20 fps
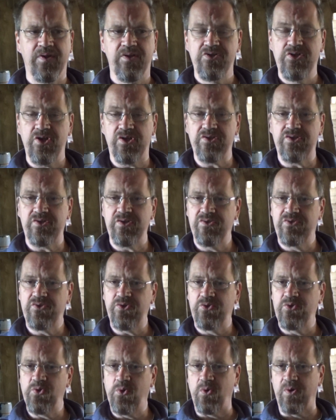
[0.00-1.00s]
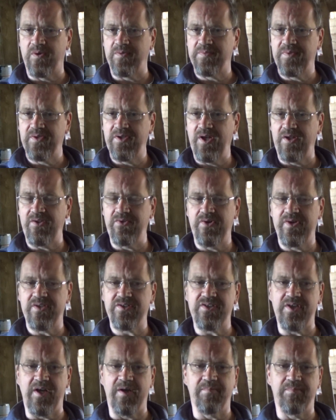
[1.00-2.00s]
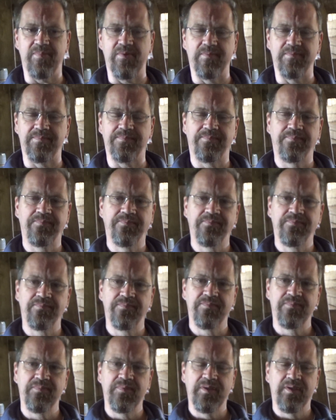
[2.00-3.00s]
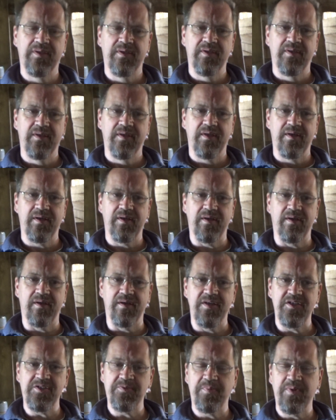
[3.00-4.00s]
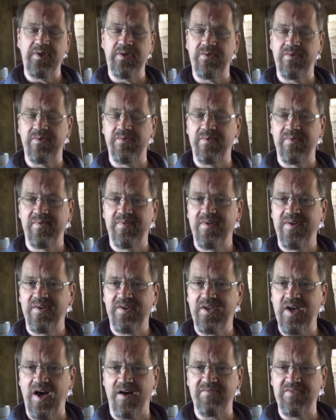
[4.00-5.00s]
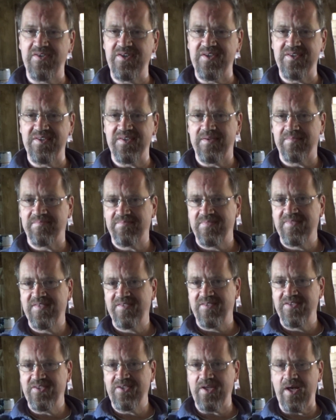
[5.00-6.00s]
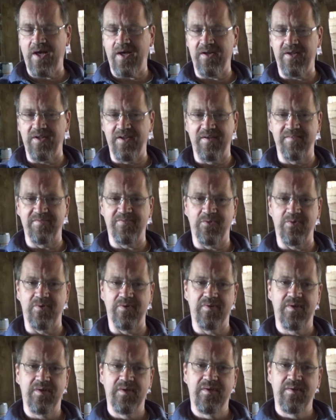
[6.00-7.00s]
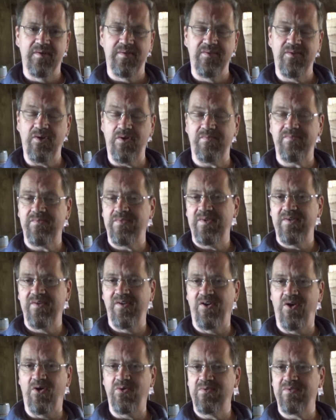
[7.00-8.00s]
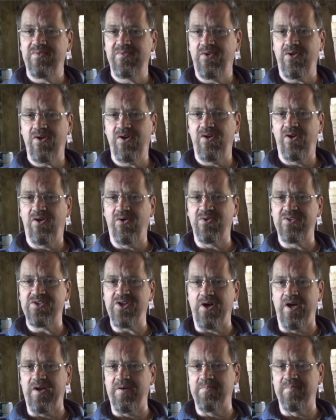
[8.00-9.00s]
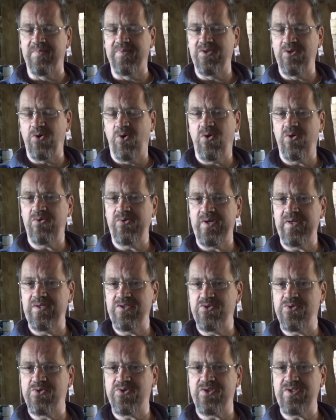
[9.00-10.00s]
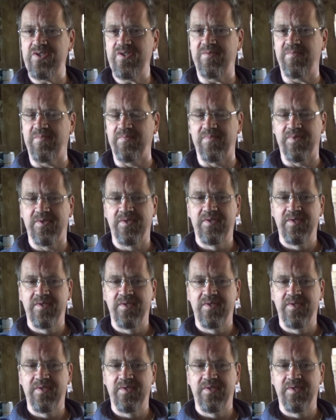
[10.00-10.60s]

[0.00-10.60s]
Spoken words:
Justin Trudeau, another example. He's been governing Canada for not a long time, but already you see him.